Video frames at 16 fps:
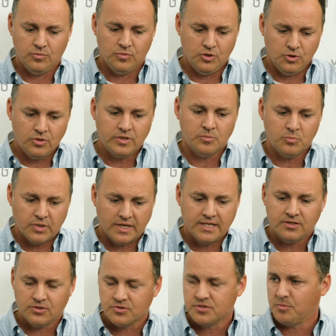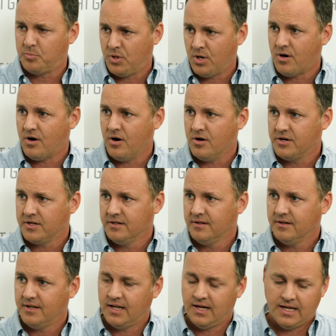you can break those apart
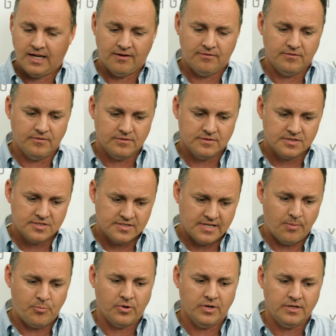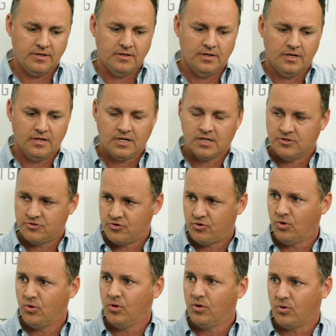and have separate
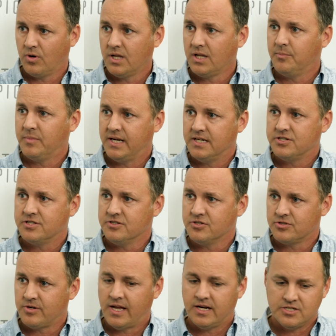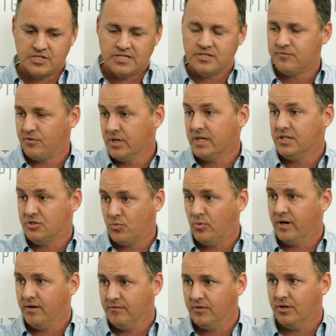control or elimination strategies for each
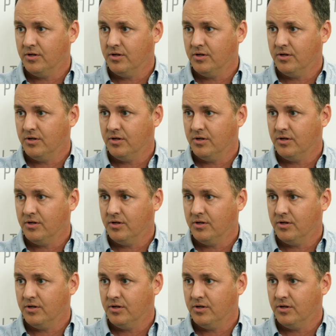one of